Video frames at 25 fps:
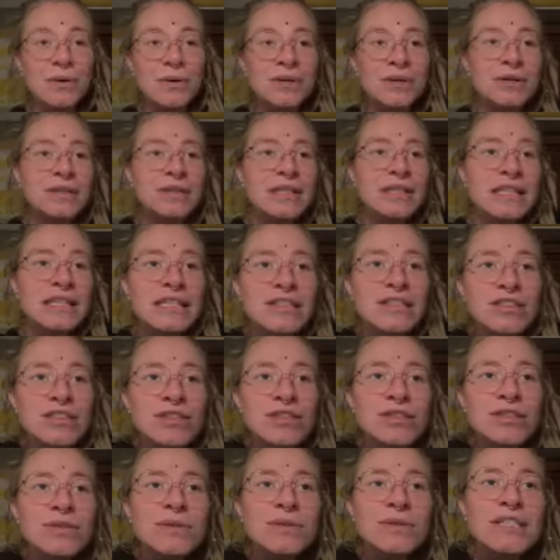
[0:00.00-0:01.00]
weren't
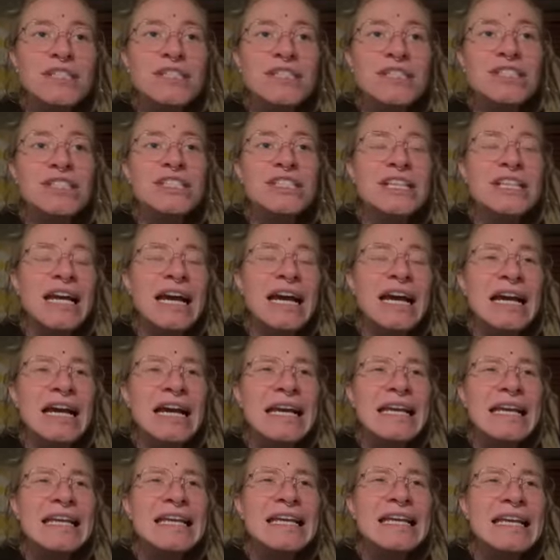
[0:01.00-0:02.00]
Jewish.
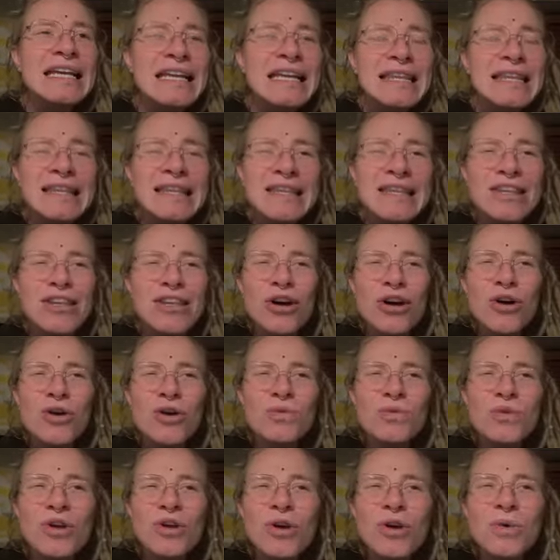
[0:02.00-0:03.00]
I
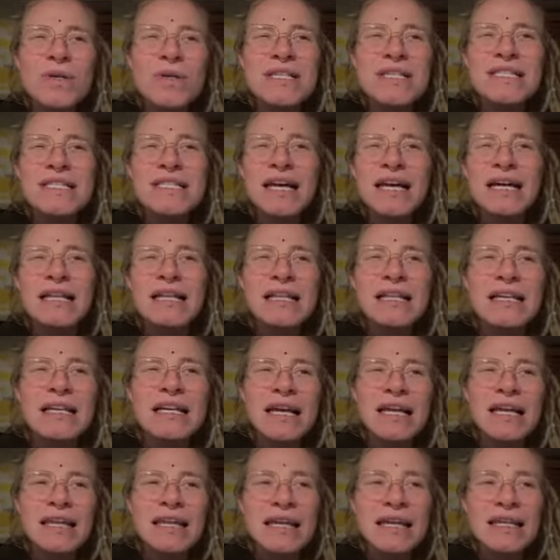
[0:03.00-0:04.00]
don't know
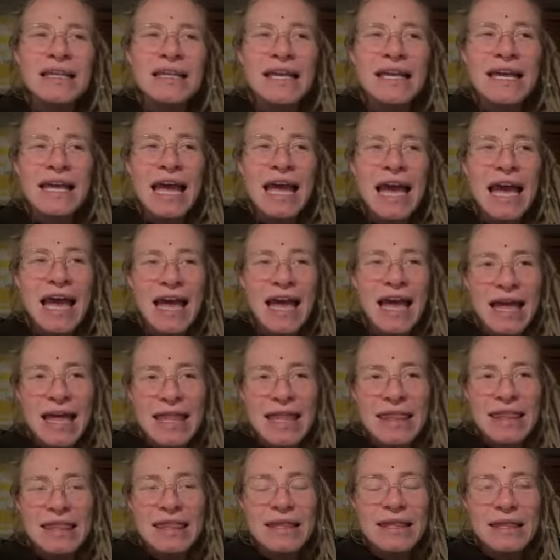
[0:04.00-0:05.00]
exactly. I think they
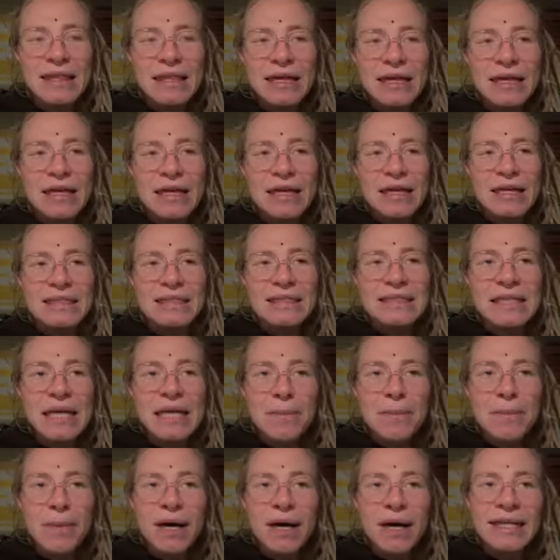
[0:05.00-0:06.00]
had like
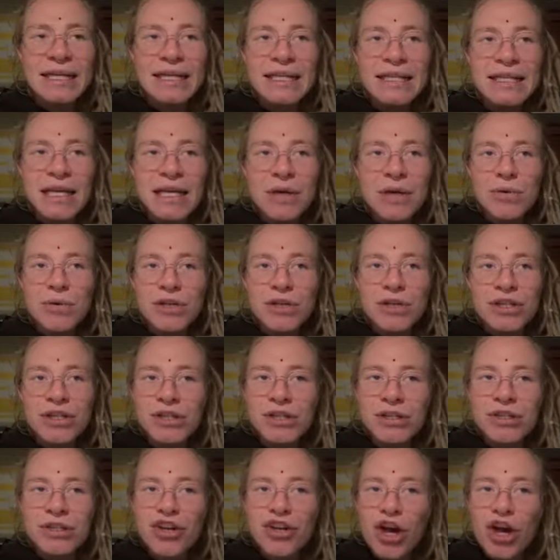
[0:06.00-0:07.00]
some money. They
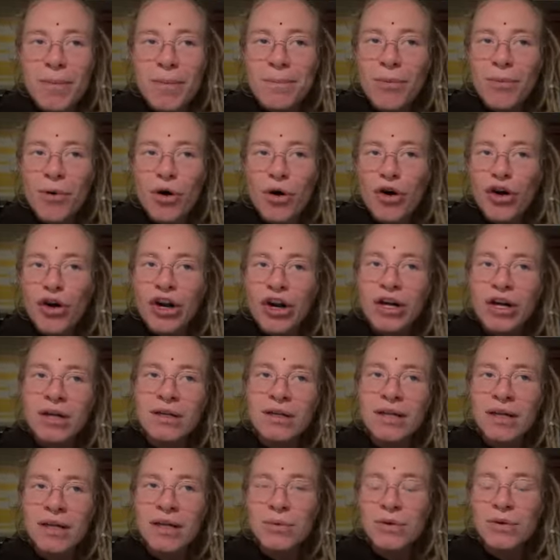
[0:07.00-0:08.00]
were not
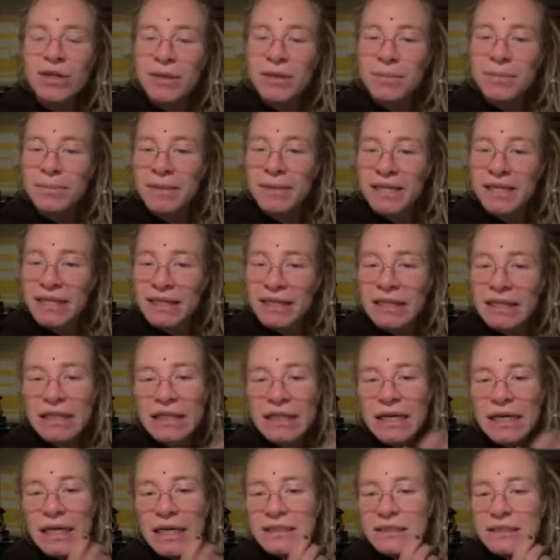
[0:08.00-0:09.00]
poor. They were medium
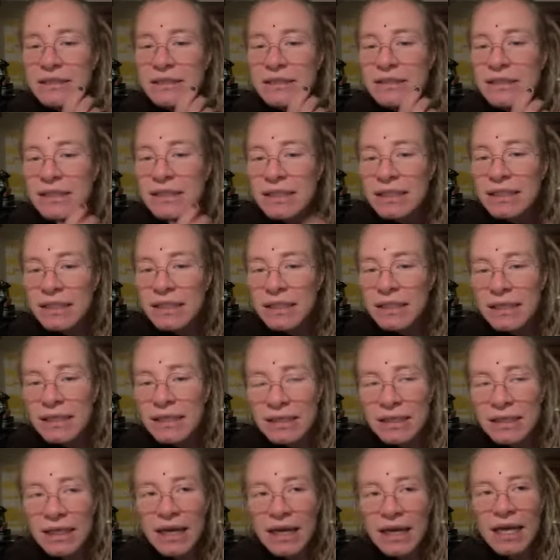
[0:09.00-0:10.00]
class.
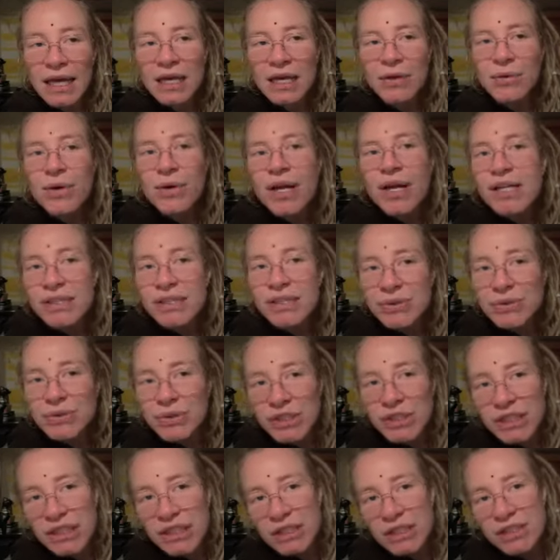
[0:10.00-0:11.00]
They had a
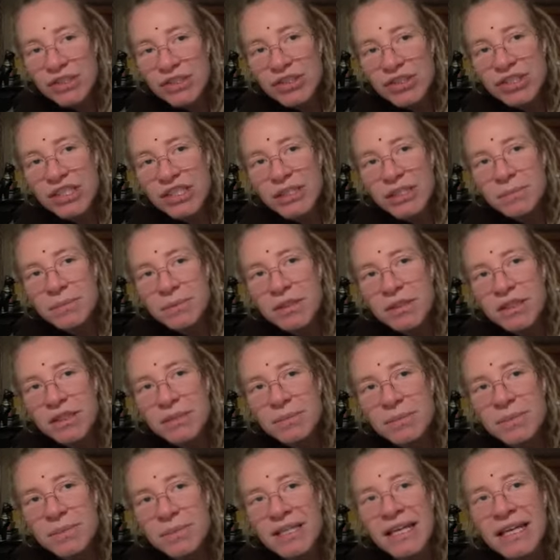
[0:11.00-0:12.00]
restaurant in
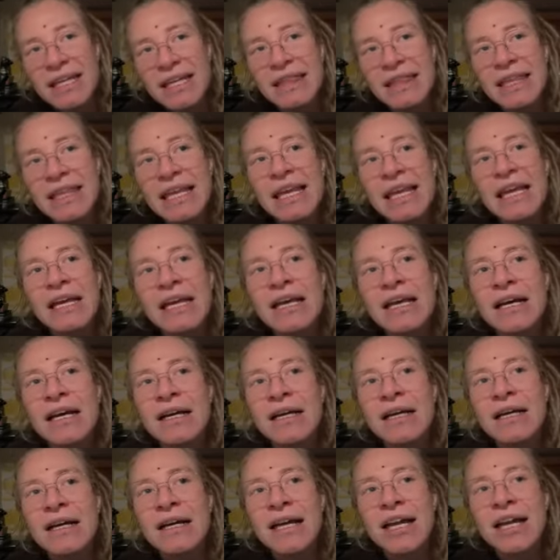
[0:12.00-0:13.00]
German, but I think
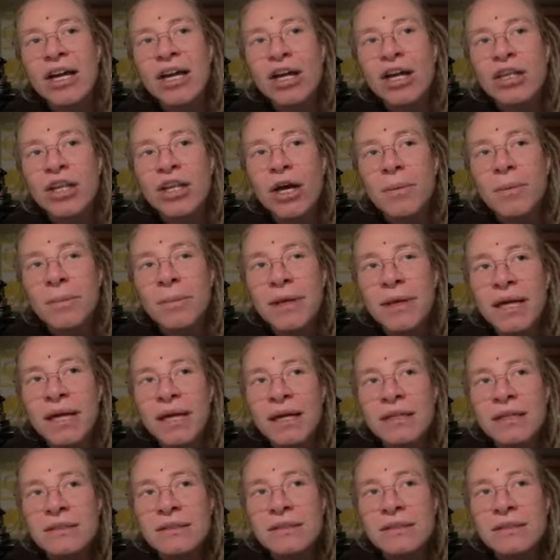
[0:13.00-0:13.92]
economic